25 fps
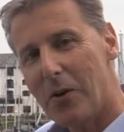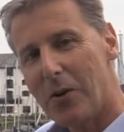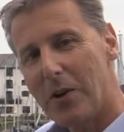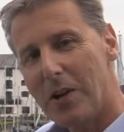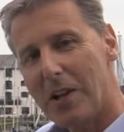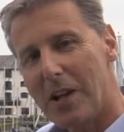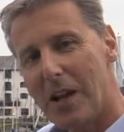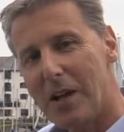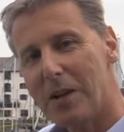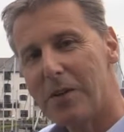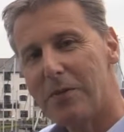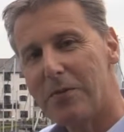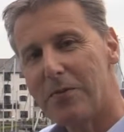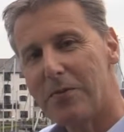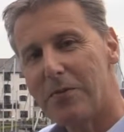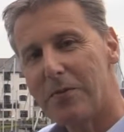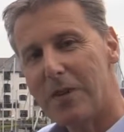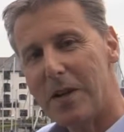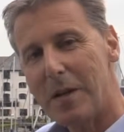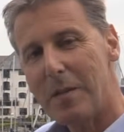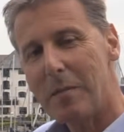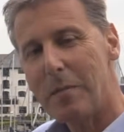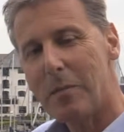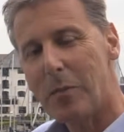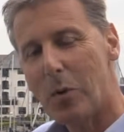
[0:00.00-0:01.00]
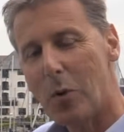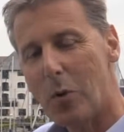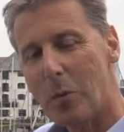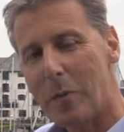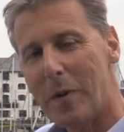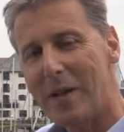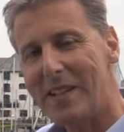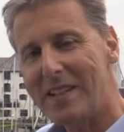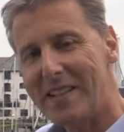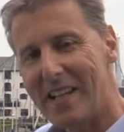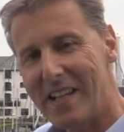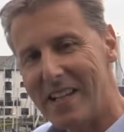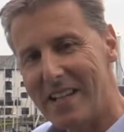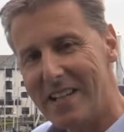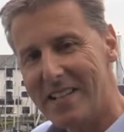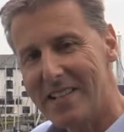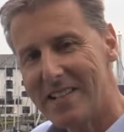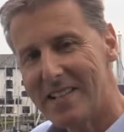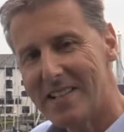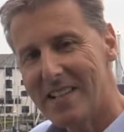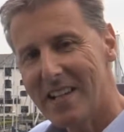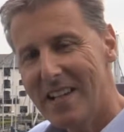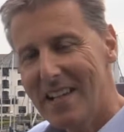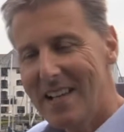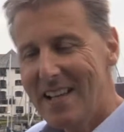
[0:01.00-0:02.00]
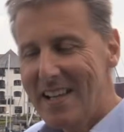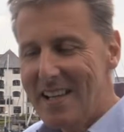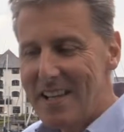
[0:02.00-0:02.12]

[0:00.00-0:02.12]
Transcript: on life in Port Pendennis,